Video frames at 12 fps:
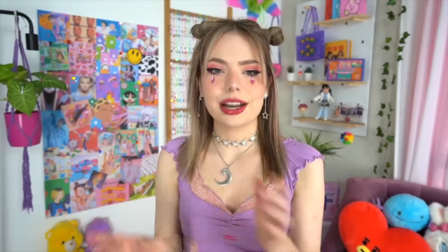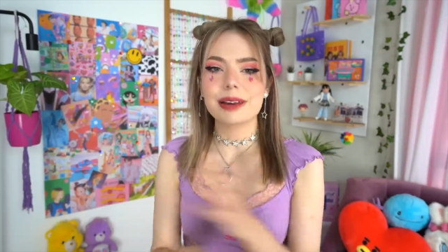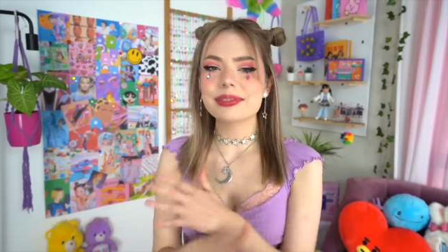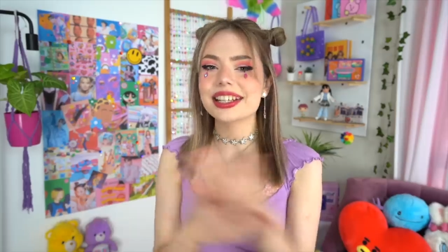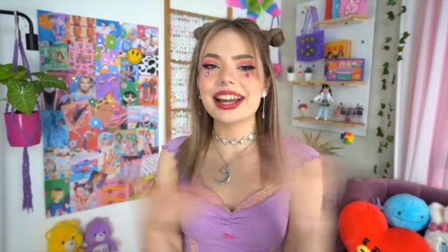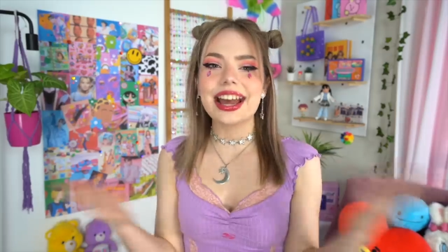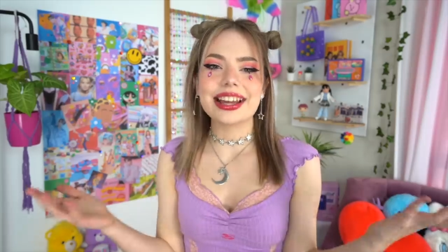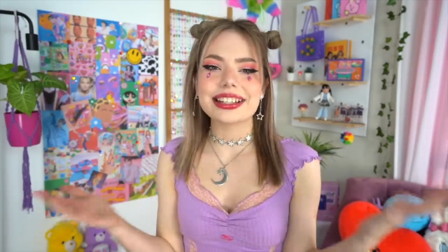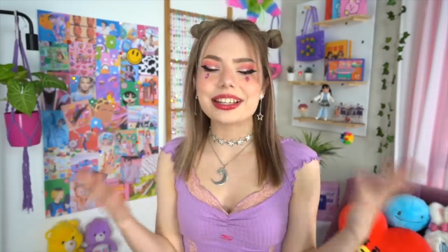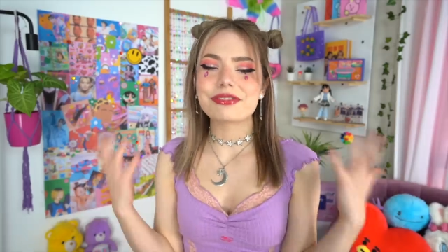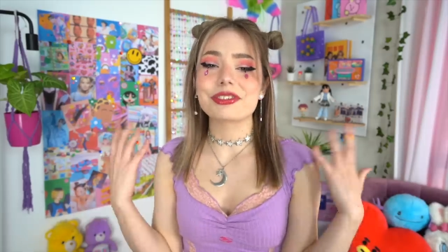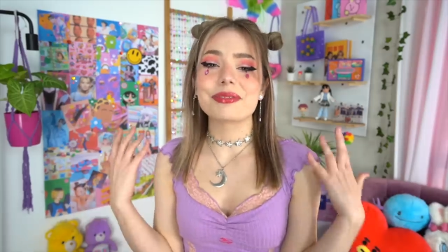comes in
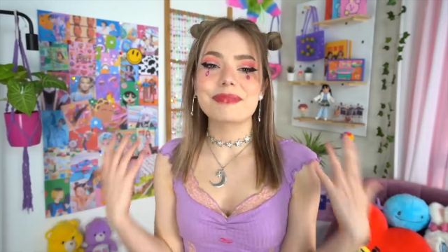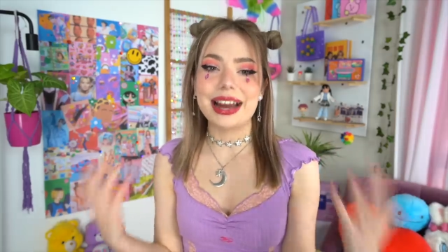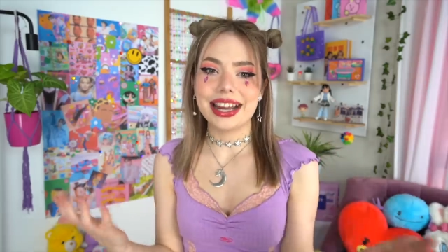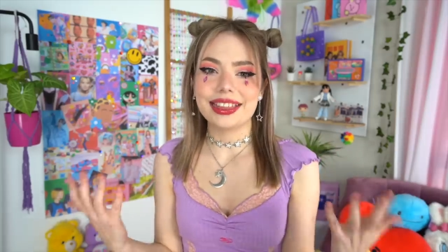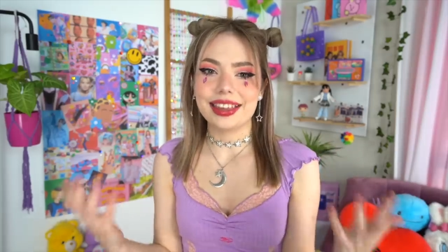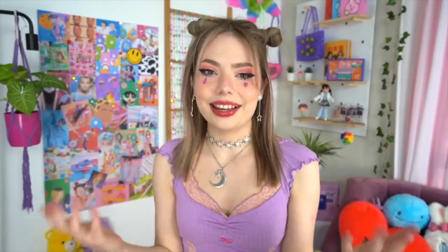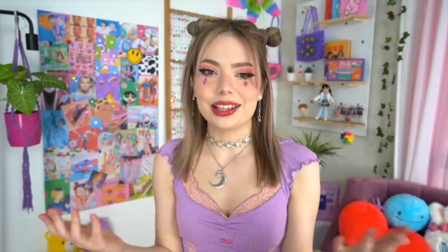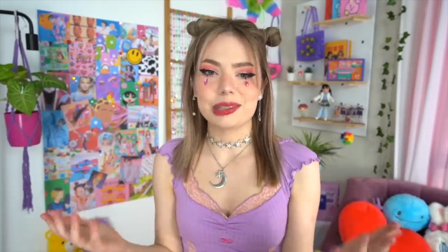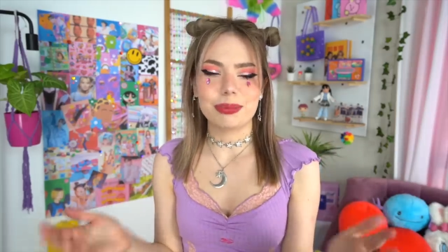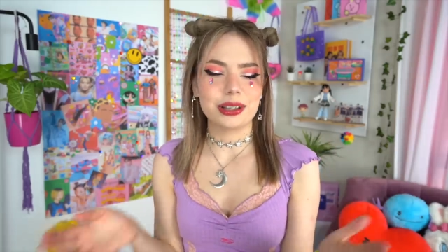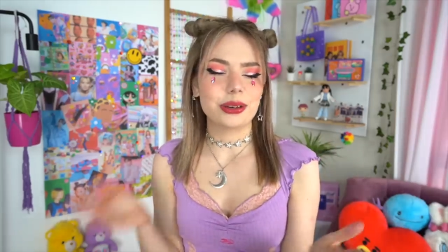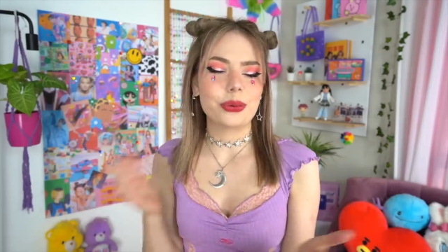handy for many
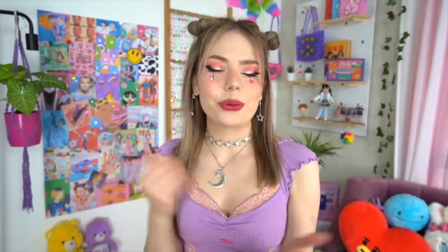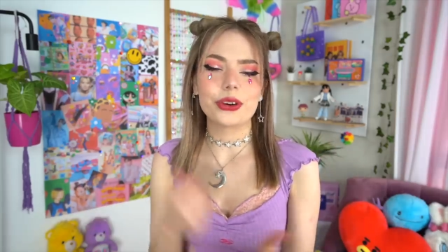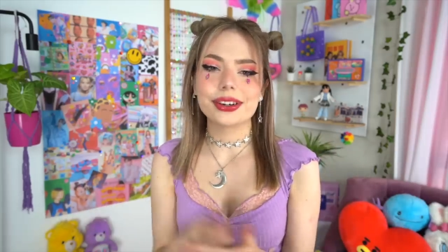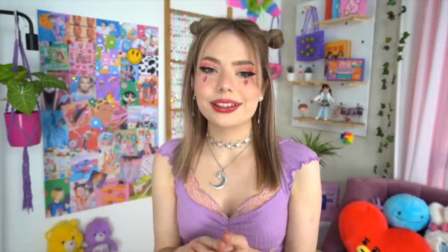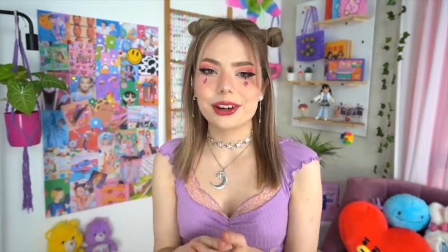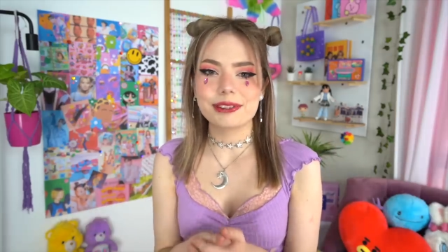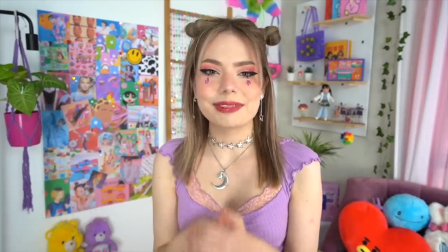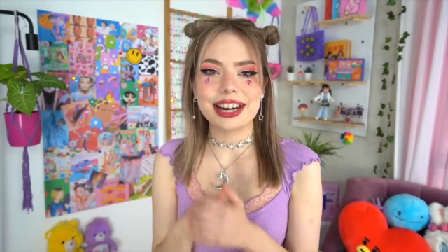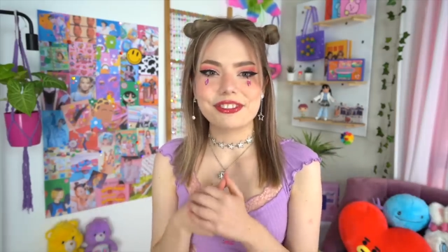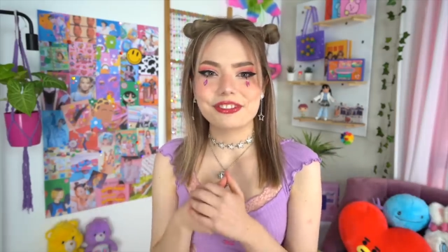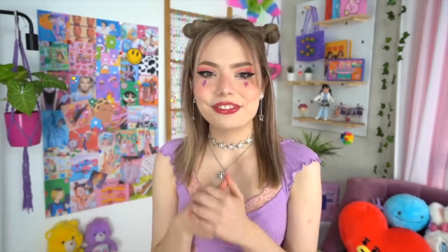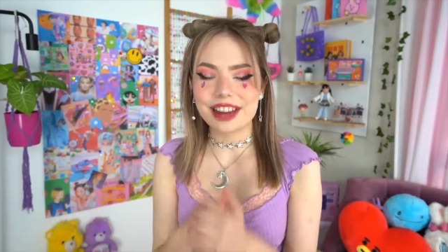things, but you already know
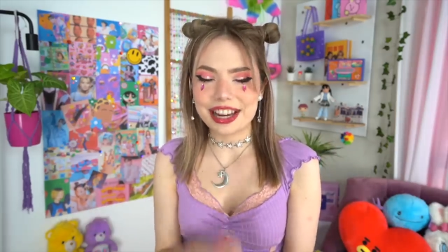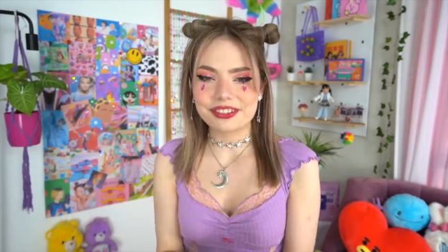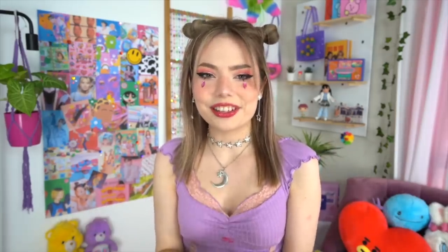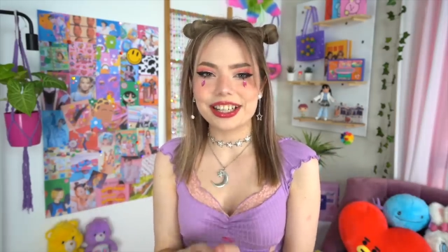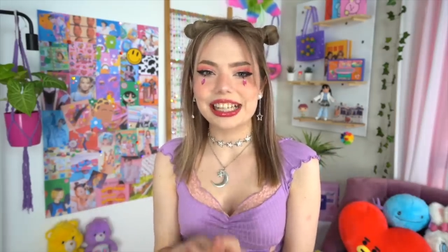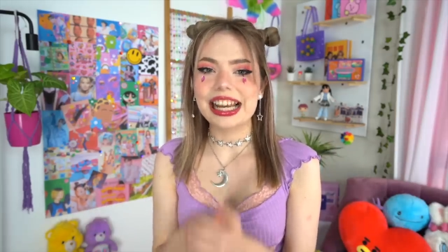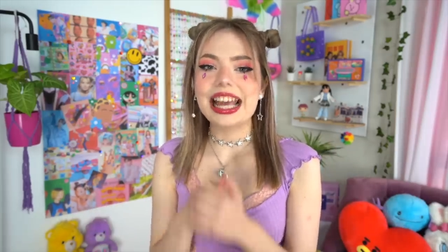my favorite